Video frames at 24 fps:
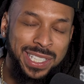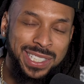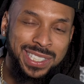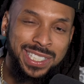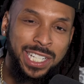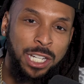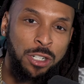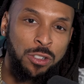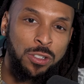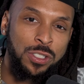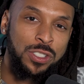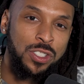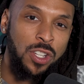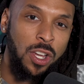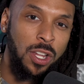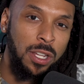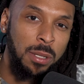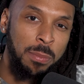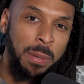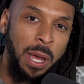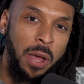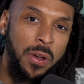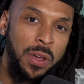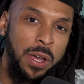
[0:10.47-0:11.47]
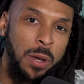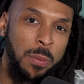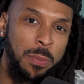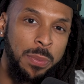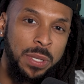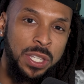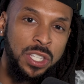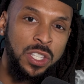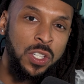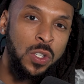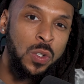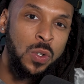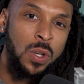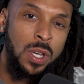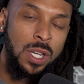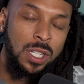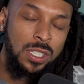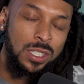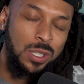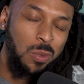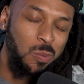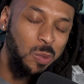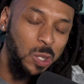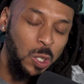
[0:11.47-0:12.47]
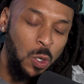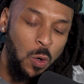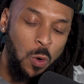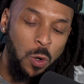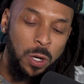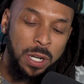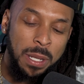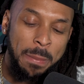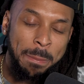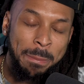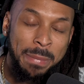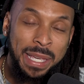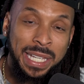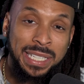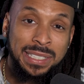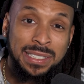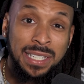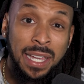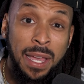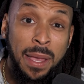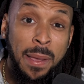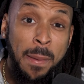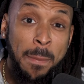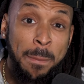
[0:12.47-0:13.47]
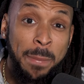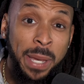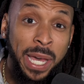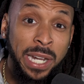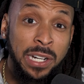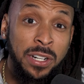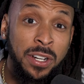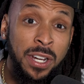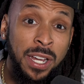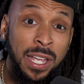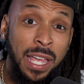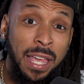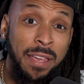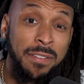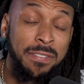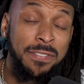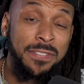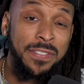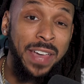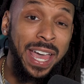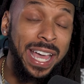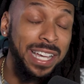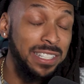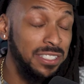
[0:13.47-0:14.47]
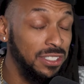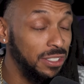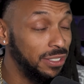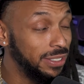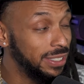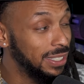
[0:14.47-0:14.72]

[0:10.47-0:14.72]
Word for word: This channel is all about helping you to record and mix better and faster.